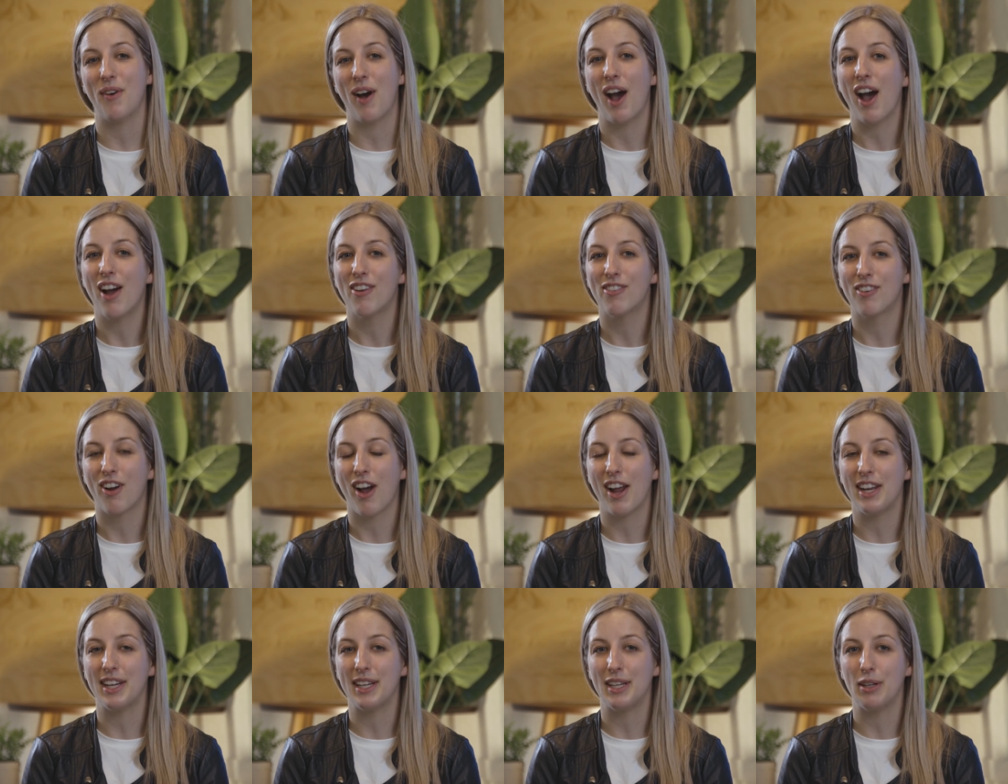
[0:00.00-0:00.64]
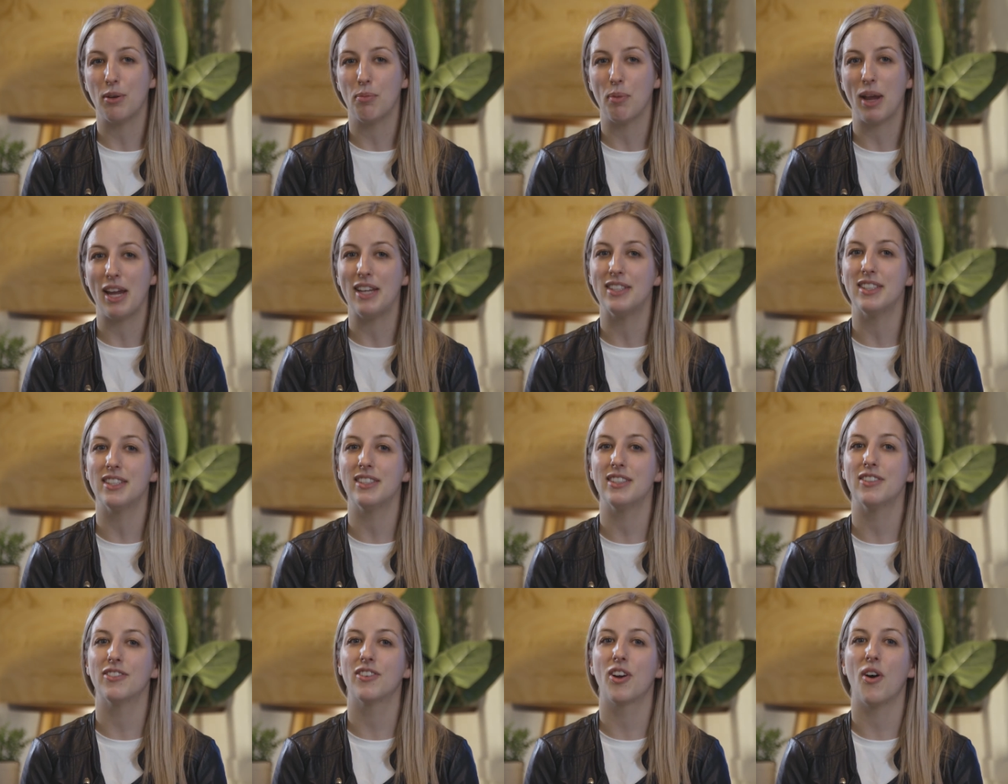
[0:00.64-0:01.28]
are writing your
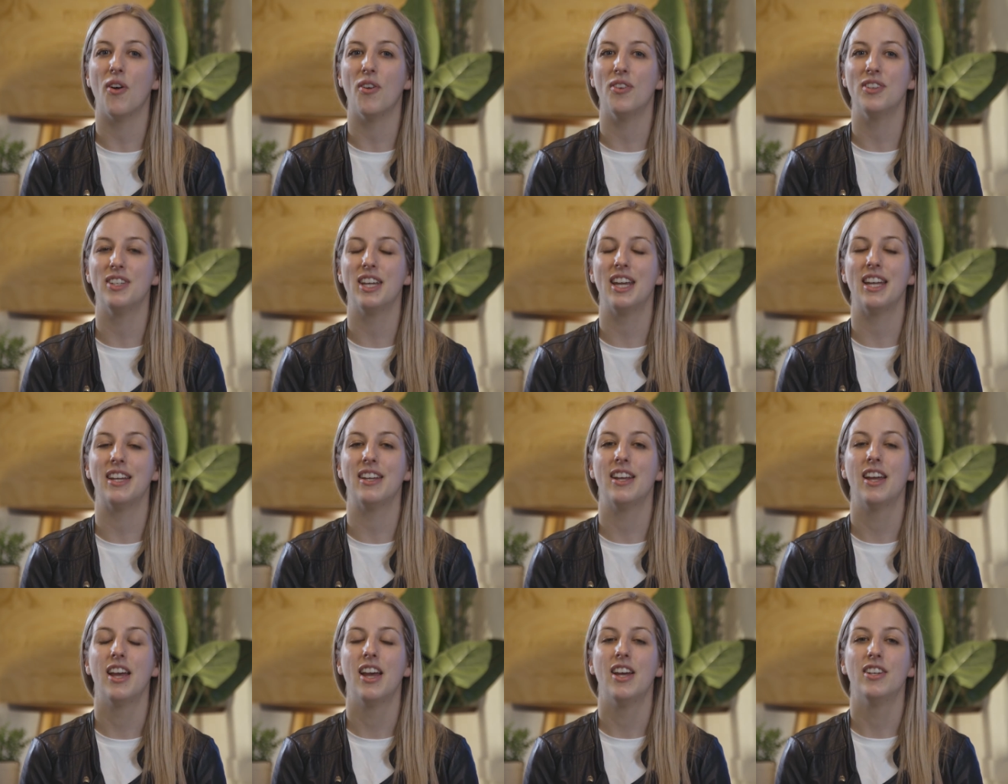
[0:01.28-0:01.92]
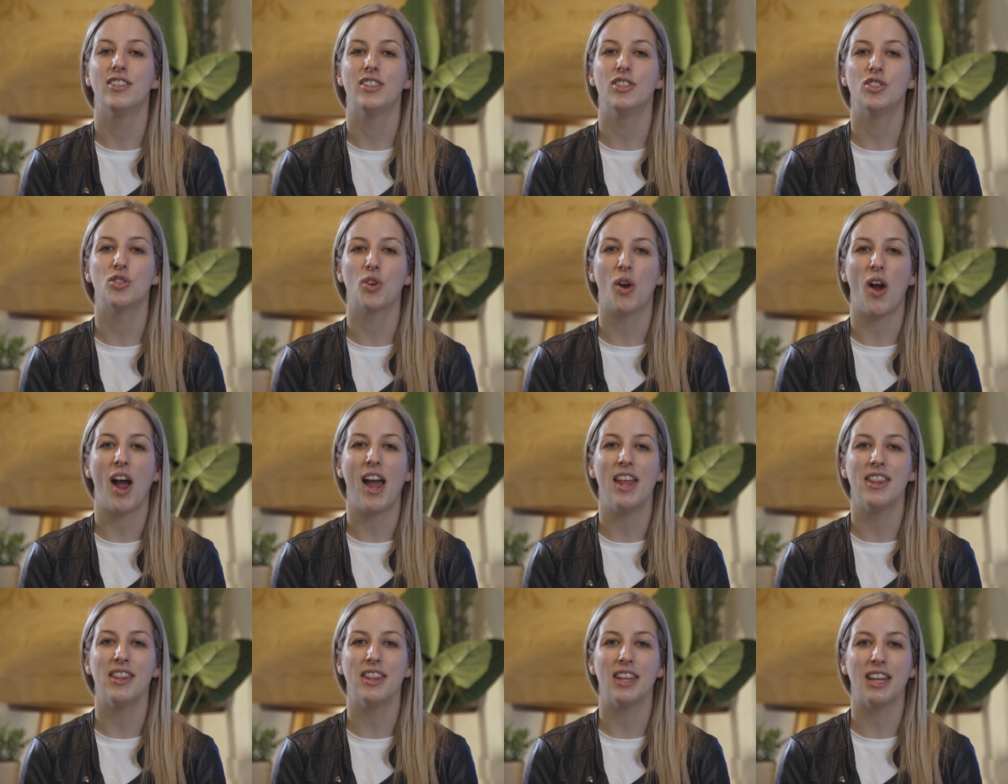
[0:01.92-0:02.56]
pieces of content to
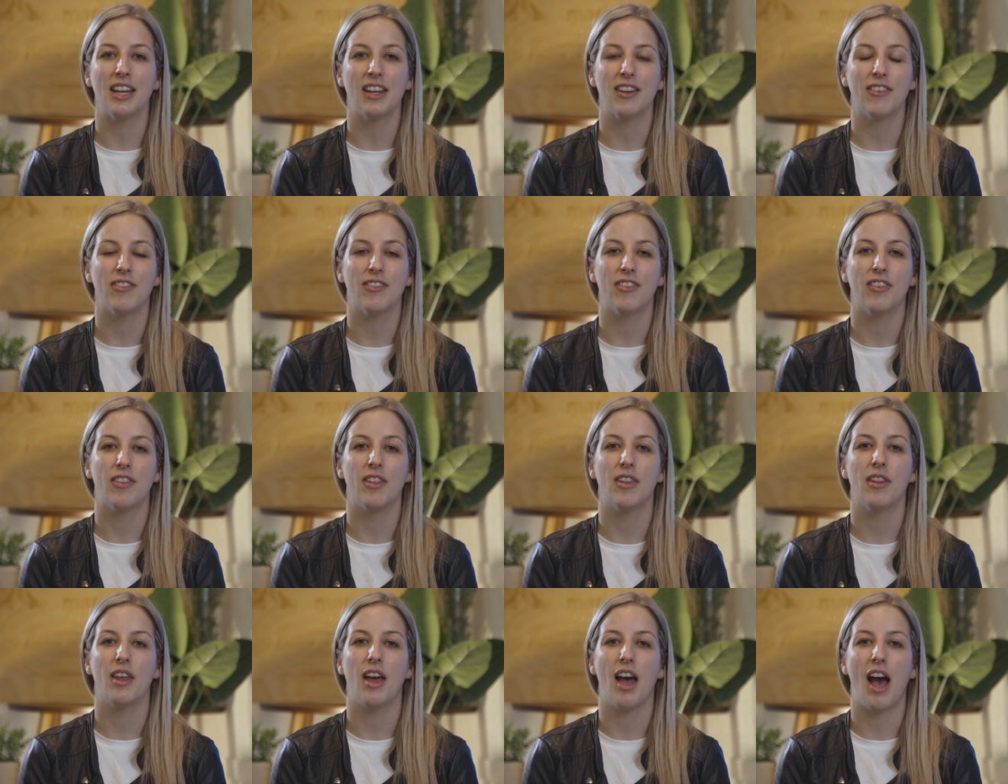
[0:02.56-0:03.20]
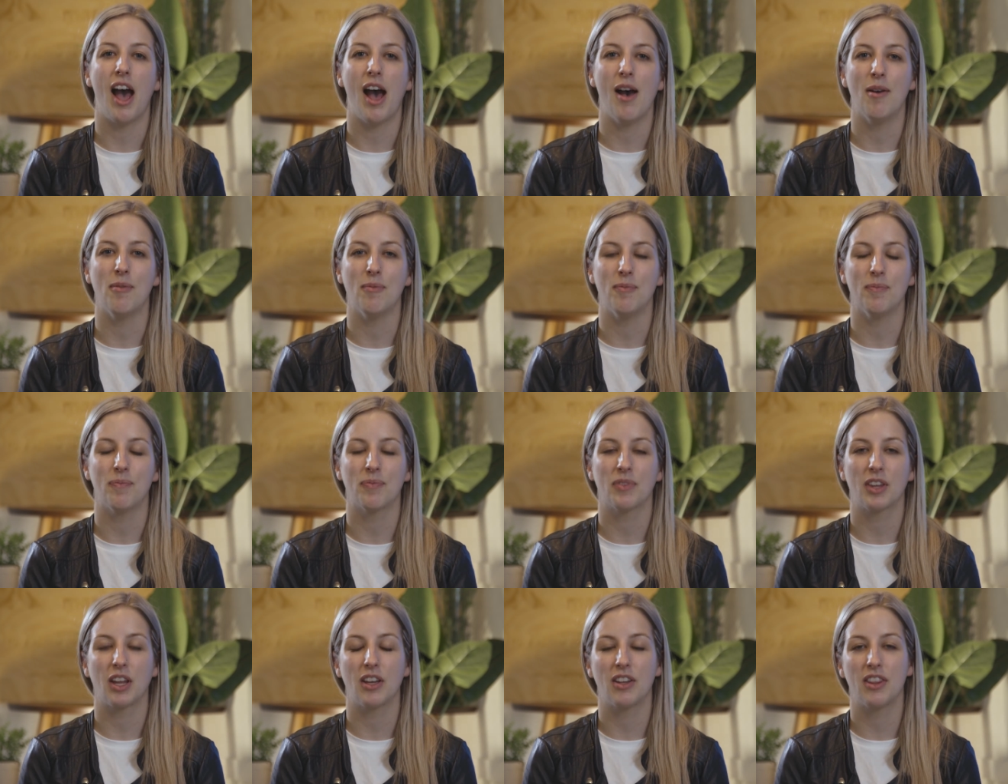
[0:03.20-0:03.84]
try and think
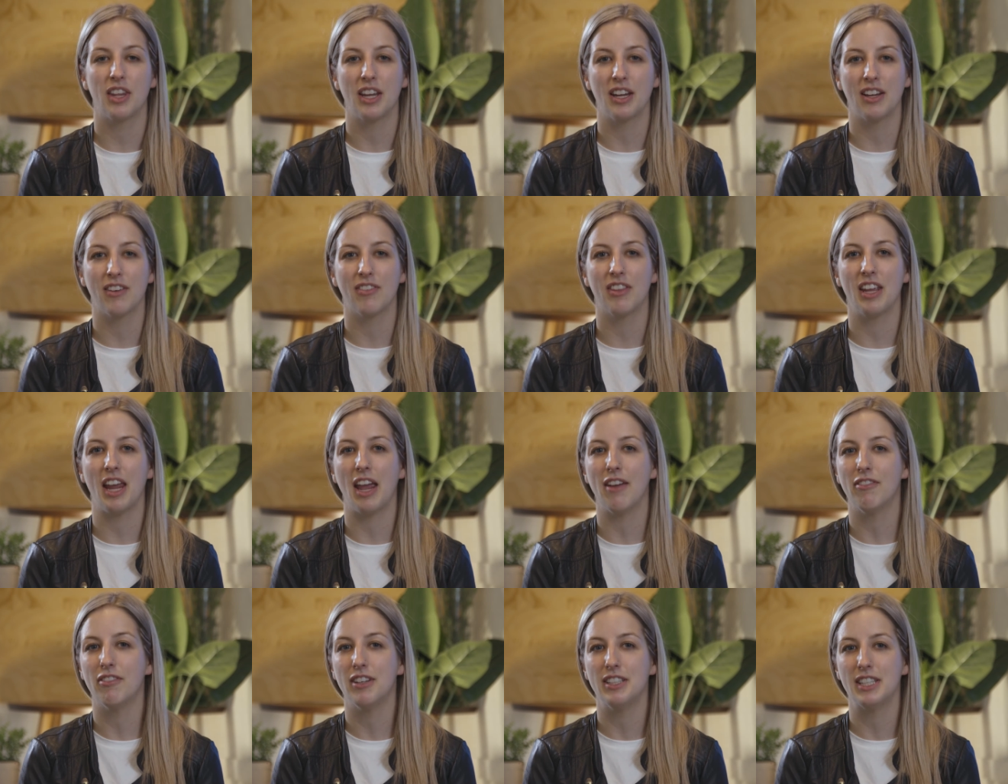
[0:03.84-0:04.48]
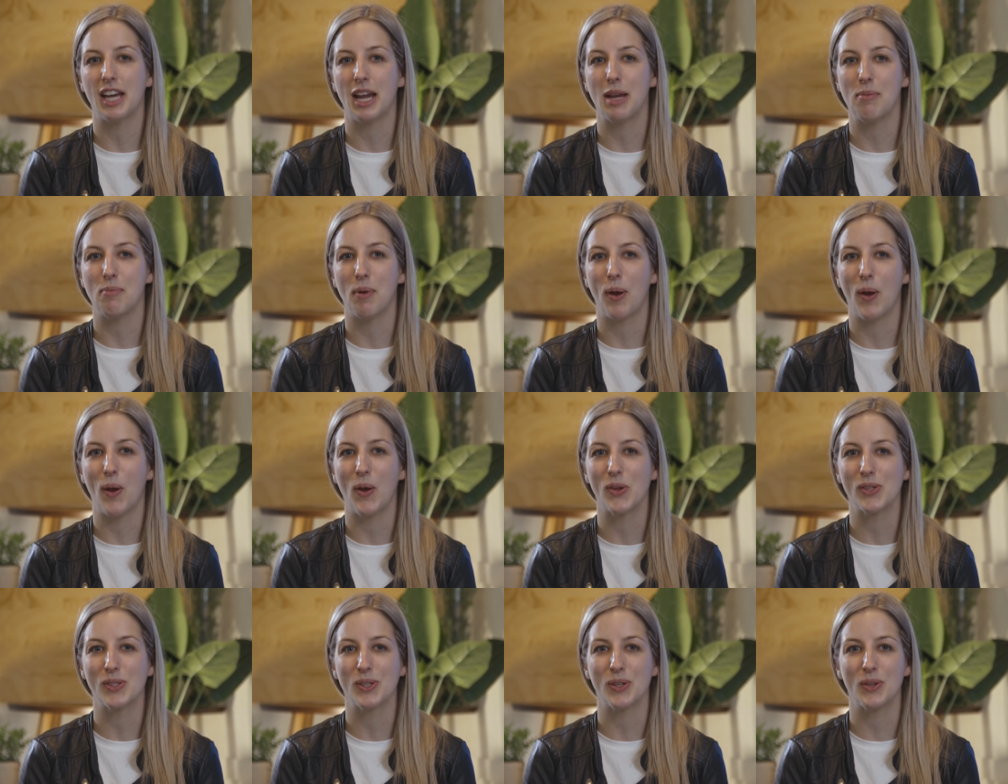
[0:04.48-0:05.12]
of the everyday
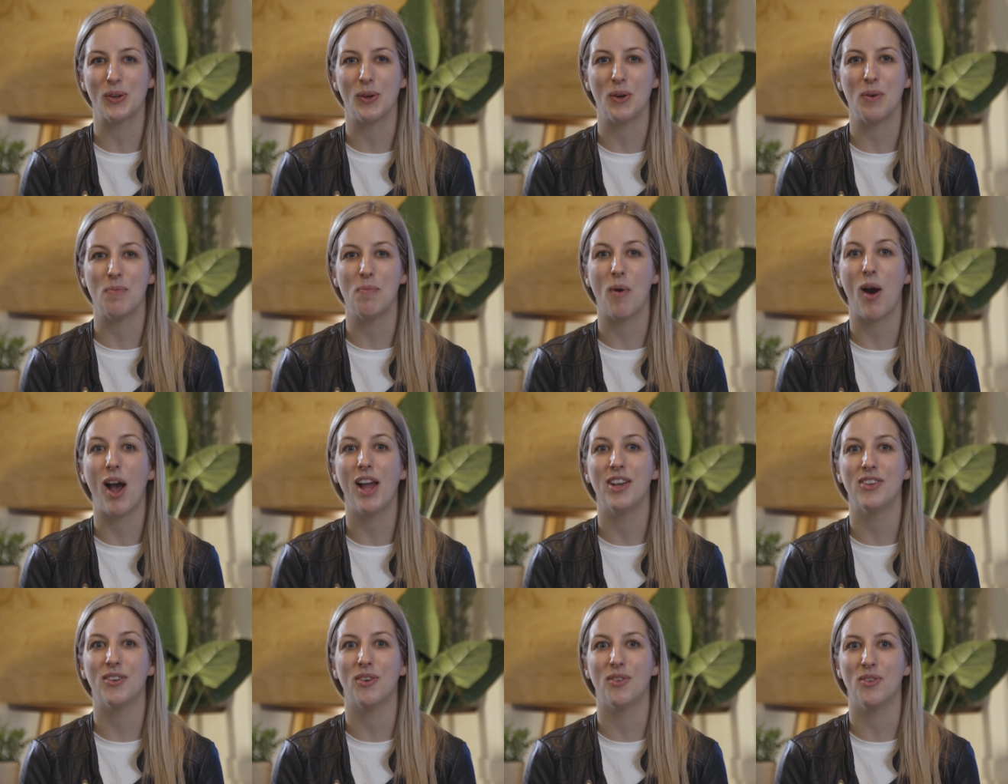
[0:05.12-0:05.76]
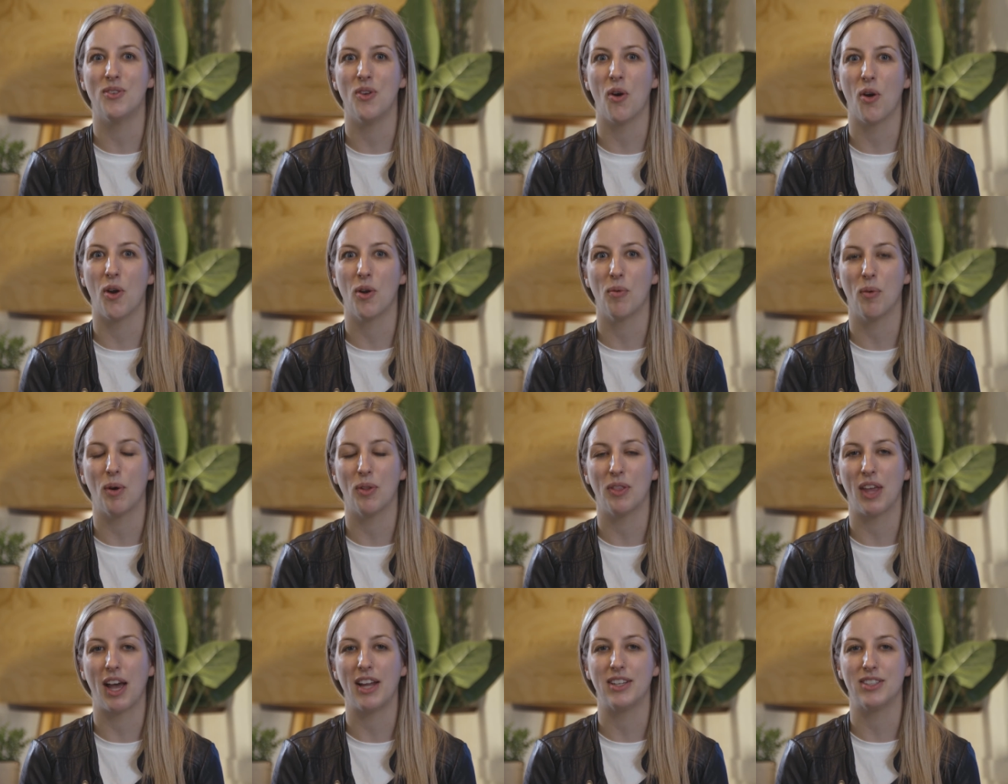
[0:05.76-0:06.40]
person who might not know
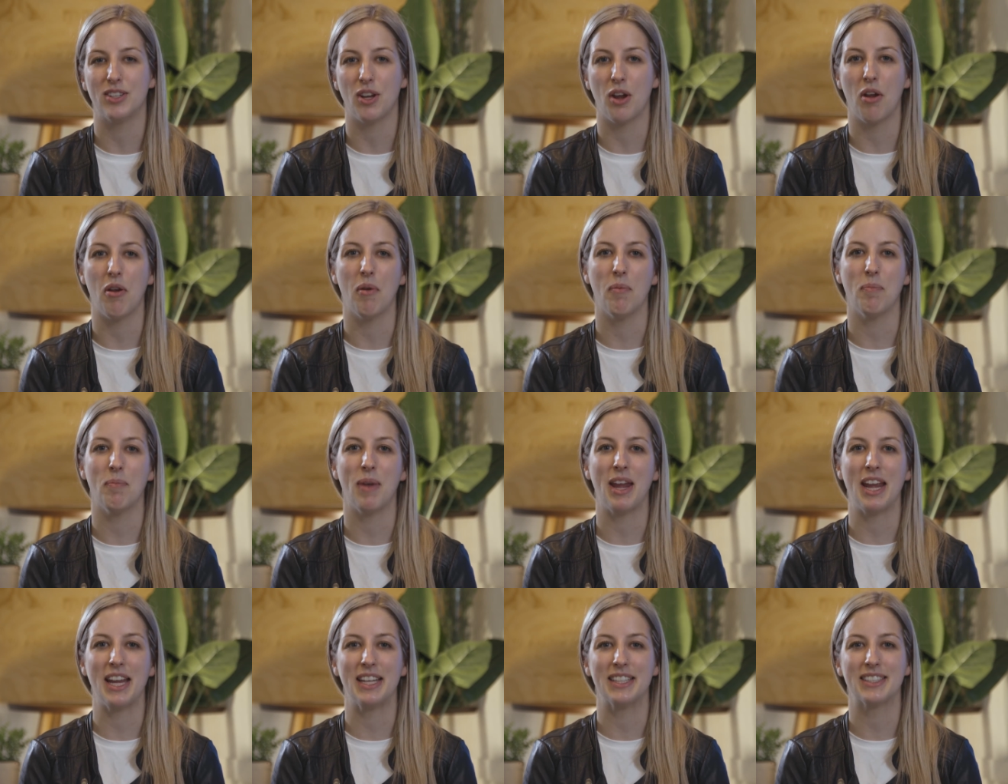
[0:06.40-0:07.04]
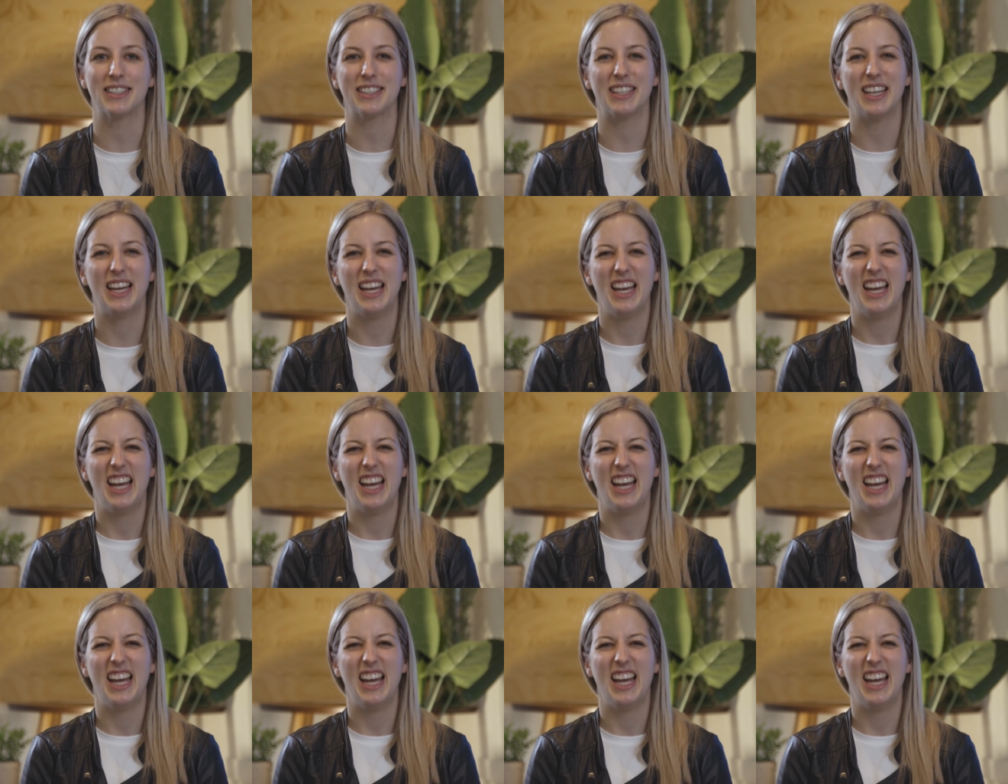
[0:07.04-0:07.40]
what that term means.